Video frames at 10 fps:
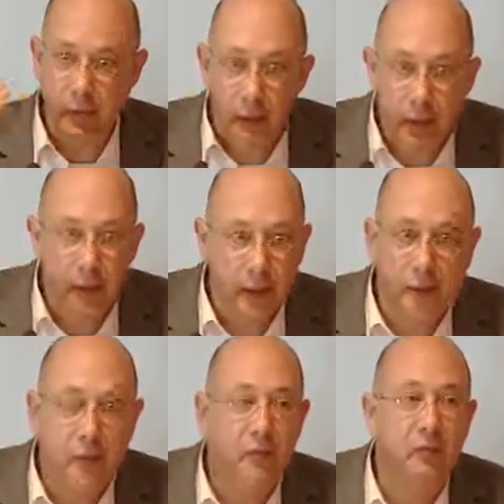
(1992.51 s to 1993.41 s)
totally
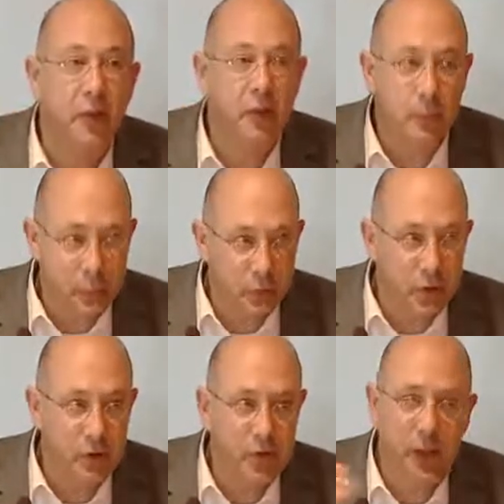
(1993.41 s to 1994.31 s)
agree with Marcel
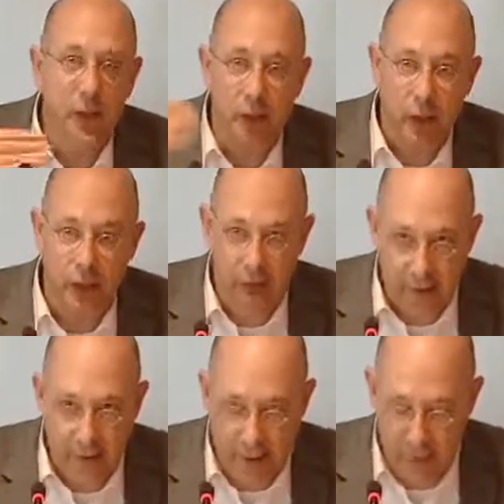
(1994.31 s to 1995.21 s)
Proust when he writes
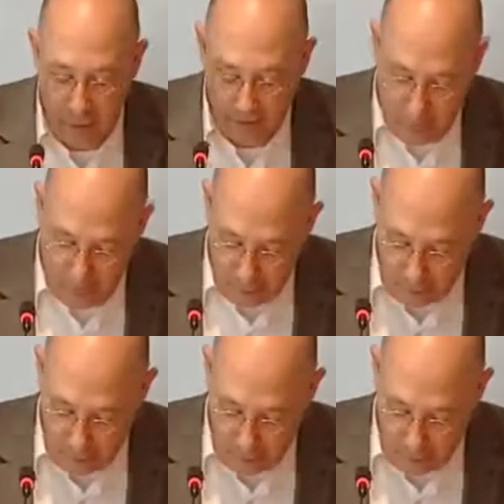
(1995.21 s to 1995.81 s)
at the end of his